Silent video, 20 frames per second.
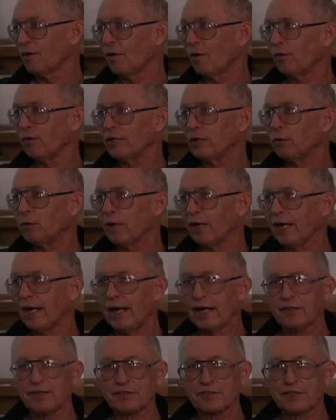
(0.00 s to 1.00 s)
only when I
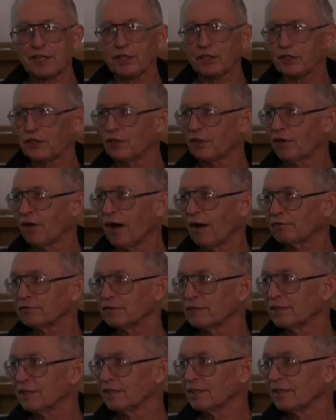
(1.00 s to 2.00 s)
had this thing turned off
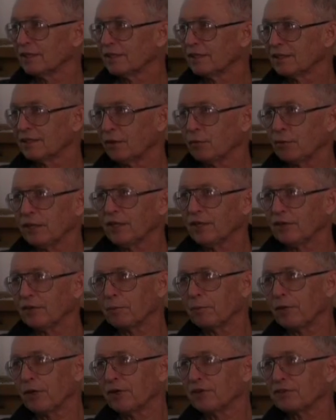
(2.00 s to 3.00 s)
did we hear
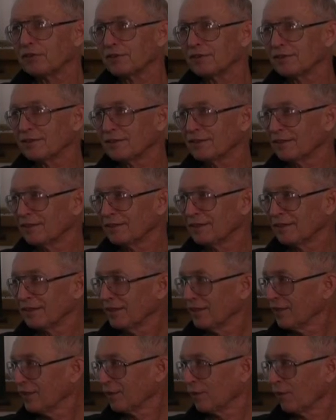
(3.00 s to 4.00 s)
the birds,
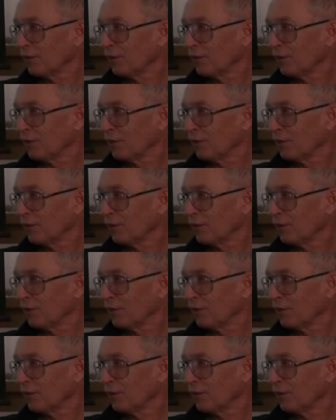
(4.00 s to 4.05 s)
the